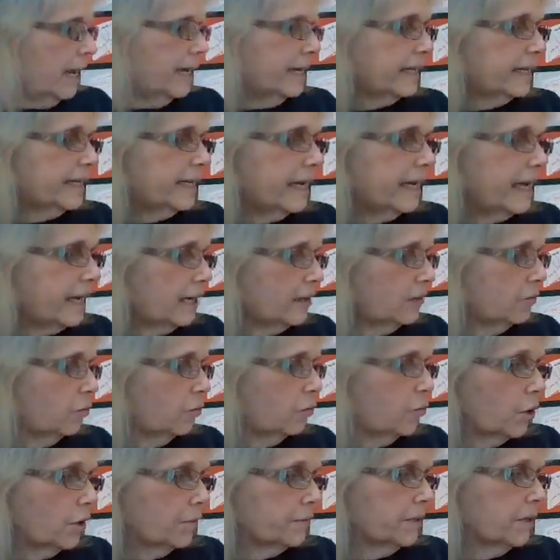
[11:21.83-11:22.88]
And I can't
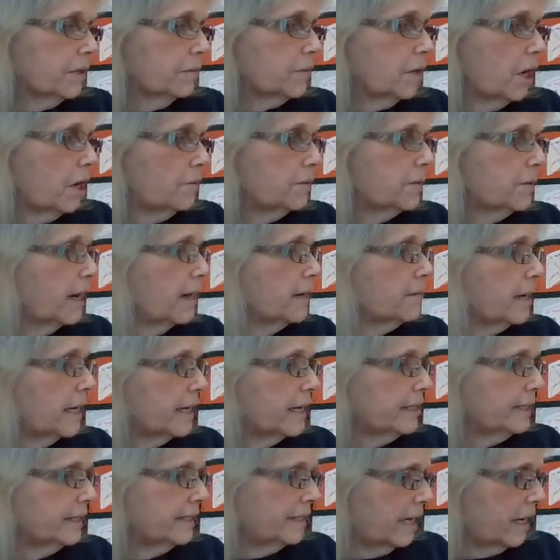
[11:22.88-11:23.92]
warm them all by
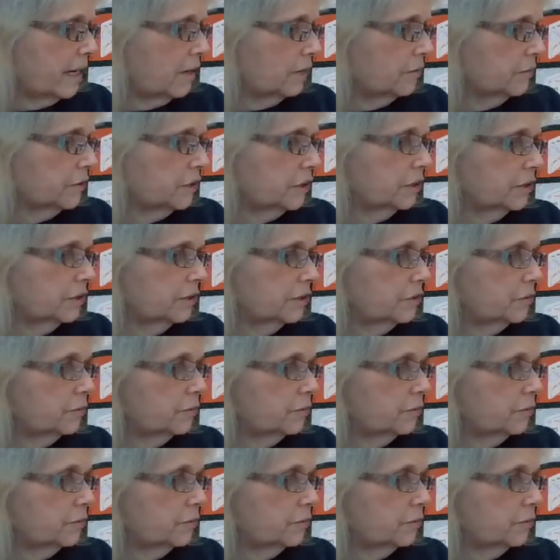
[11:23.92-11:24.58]
myself.